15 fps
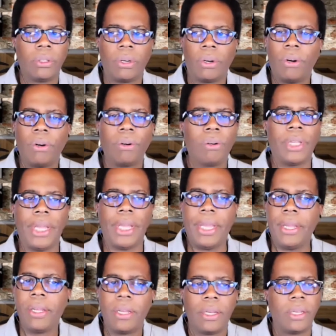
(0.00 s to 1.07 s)
early
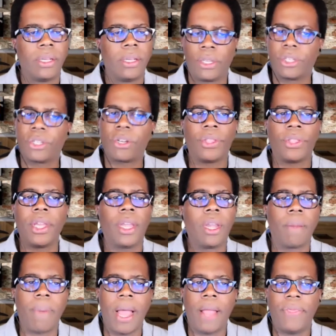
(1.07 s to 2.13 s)
to start thinking
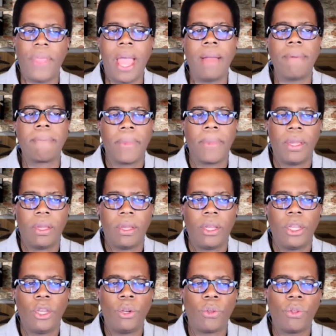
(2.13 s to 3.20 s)
about that.
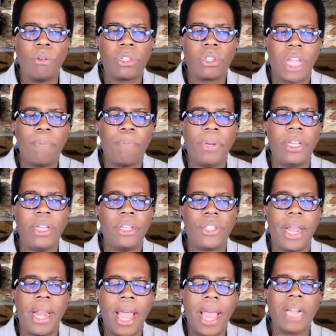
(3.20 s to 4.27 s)
Those companies
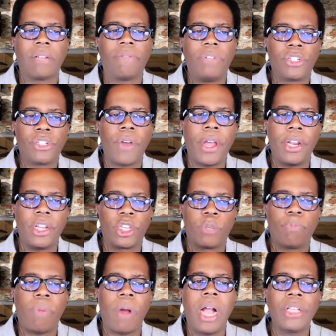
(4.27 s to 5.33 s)
that actively try to
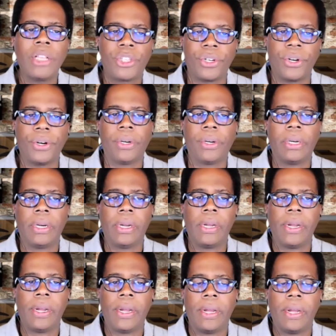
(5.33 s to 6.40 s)
sponsor
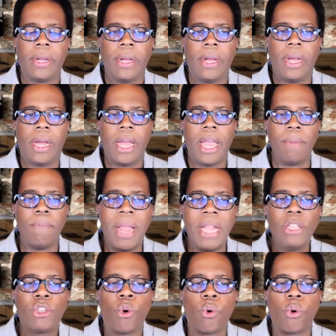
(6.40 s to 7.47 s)
and
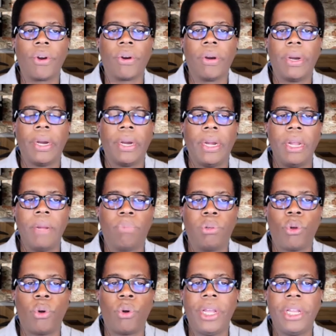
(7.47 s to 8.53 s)
mentor
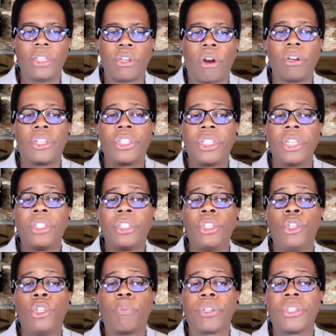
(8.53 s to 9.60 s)
employees are
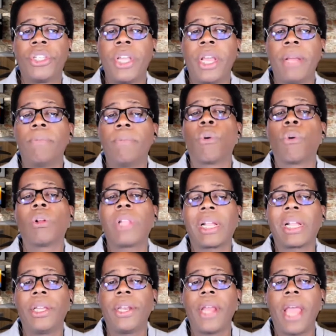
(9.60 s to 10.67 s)
62% more
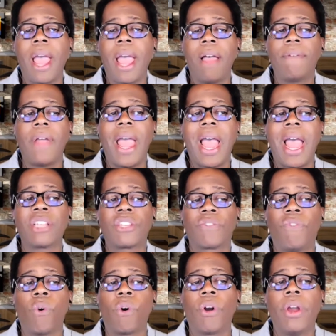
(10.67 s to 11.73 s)
likely to have asked
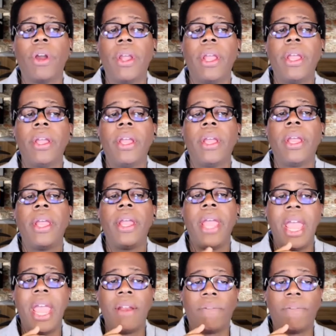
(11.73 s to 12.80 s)
for
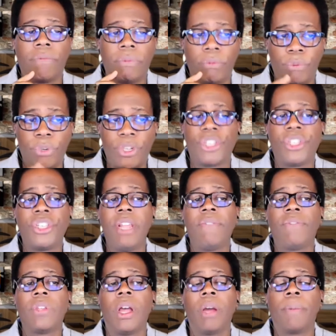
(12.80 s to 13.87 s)
and have
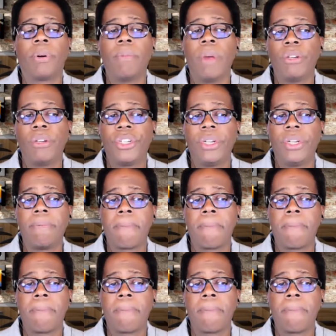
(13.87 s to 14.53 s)
received a promotion.